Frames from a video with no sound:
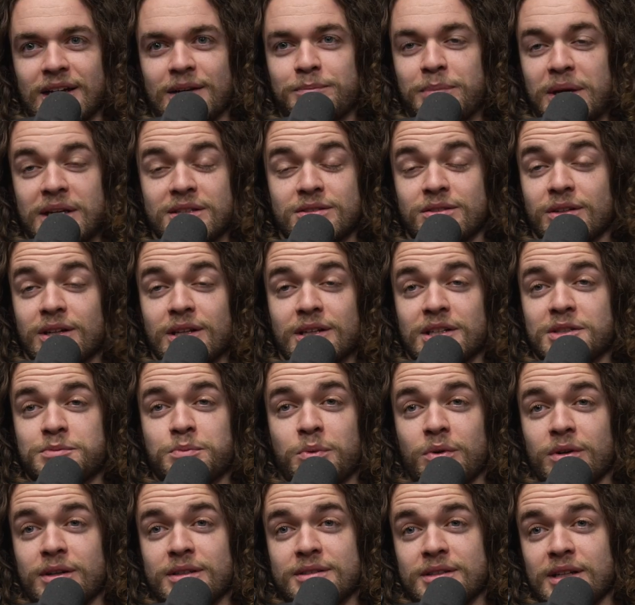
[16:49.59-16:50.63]
basically at this
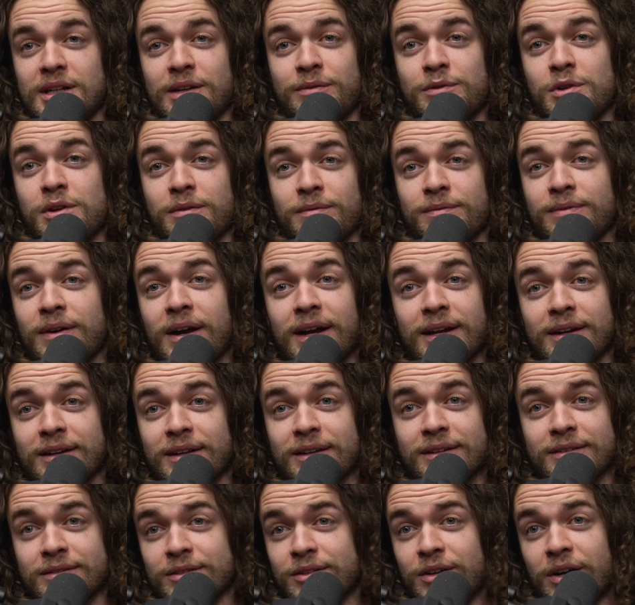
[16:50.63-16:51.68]
point it's like if you can find
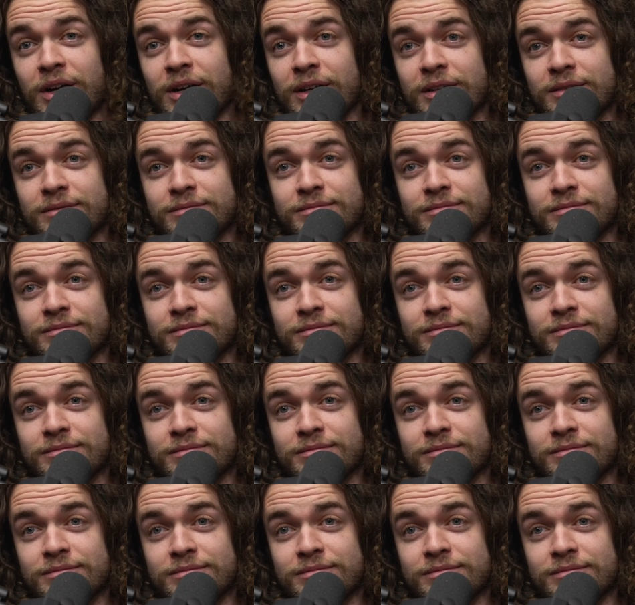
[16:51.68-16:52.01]
it, great.